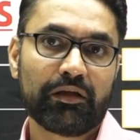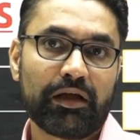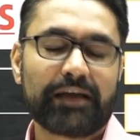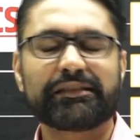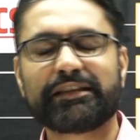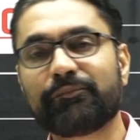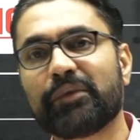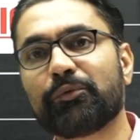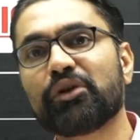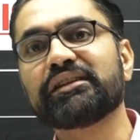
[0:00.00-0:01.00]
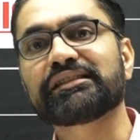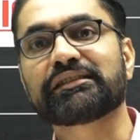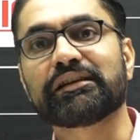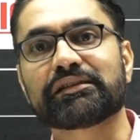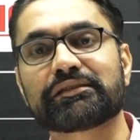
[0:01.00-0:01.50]
And same way, we will
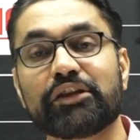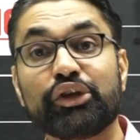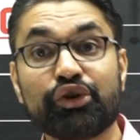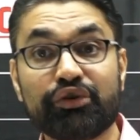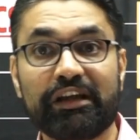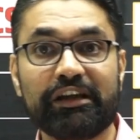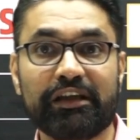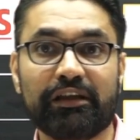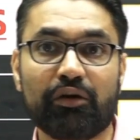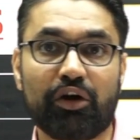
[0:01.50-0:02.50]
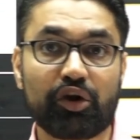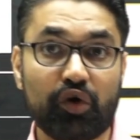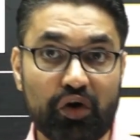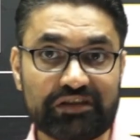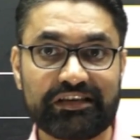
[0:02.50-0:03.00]
discuss the utility or
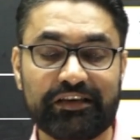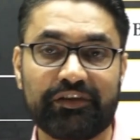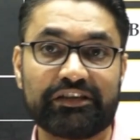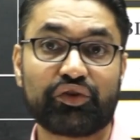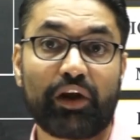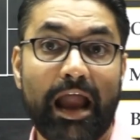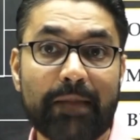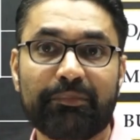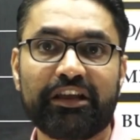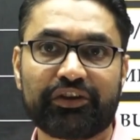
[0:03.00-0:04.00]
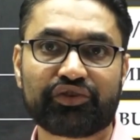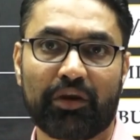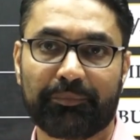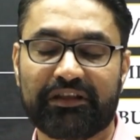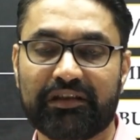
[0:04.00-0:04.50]
consequence or application
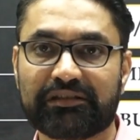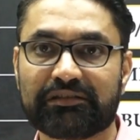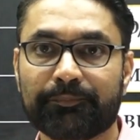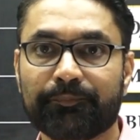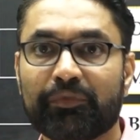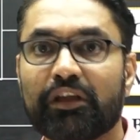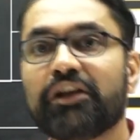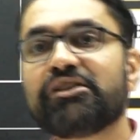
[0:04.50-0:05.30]
of ethics in